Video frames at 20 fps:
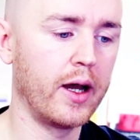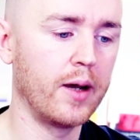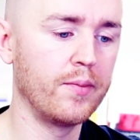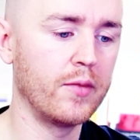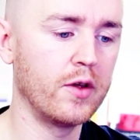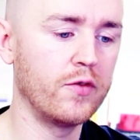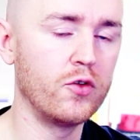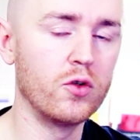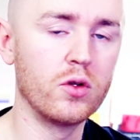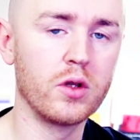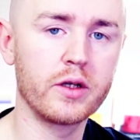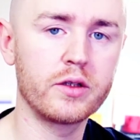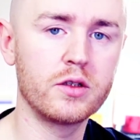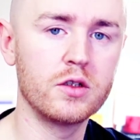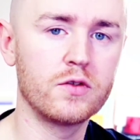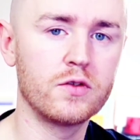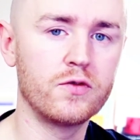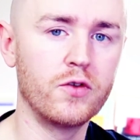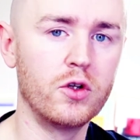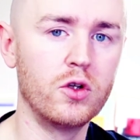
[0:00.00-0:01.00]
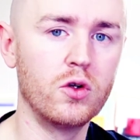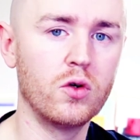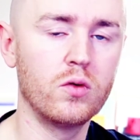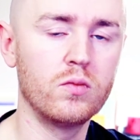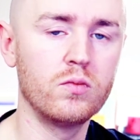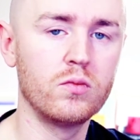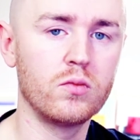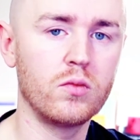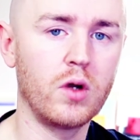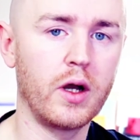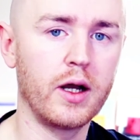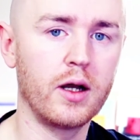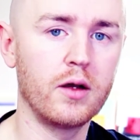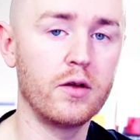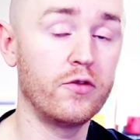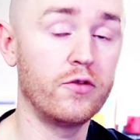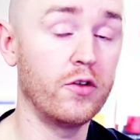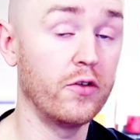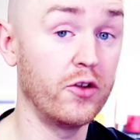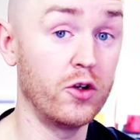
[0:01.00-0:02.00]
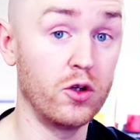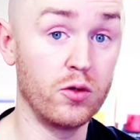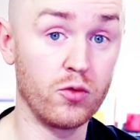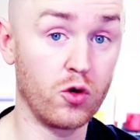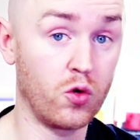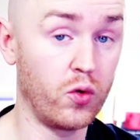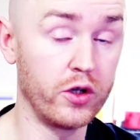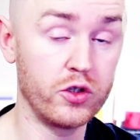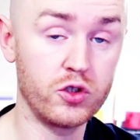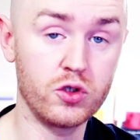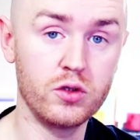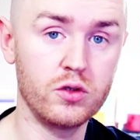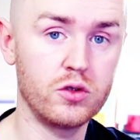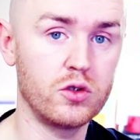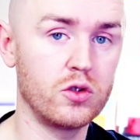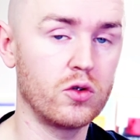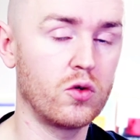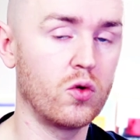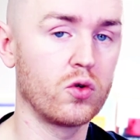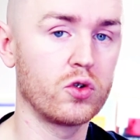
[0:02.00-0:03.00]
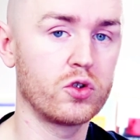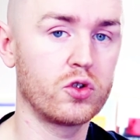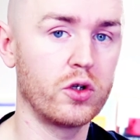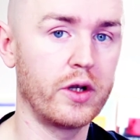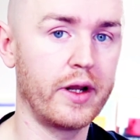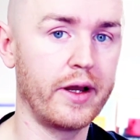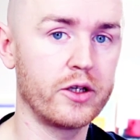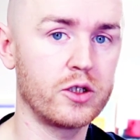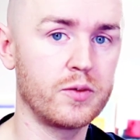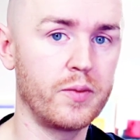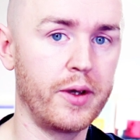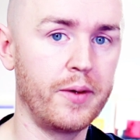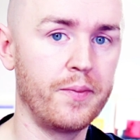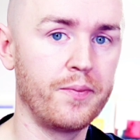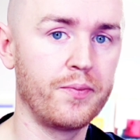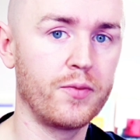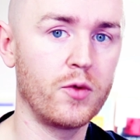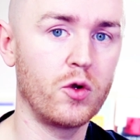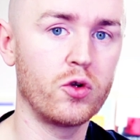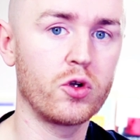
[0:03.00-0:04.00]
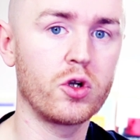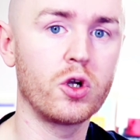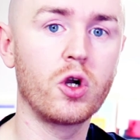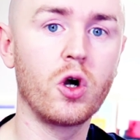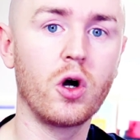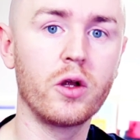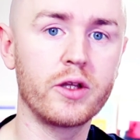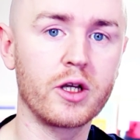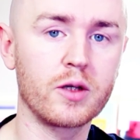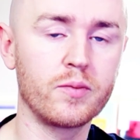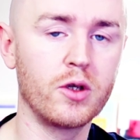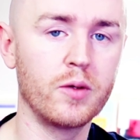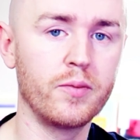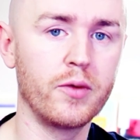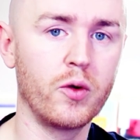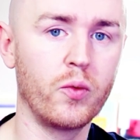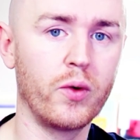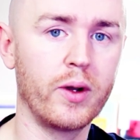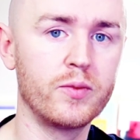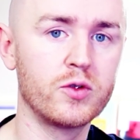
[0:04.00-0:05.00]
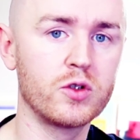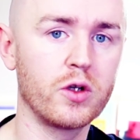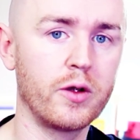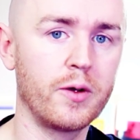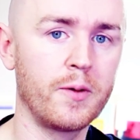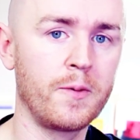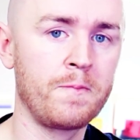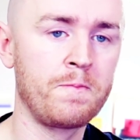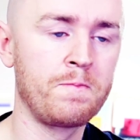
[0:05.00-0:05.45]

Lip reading: If you like this video, if you have any more questions, of course you can ask me, or you can contact me on my website.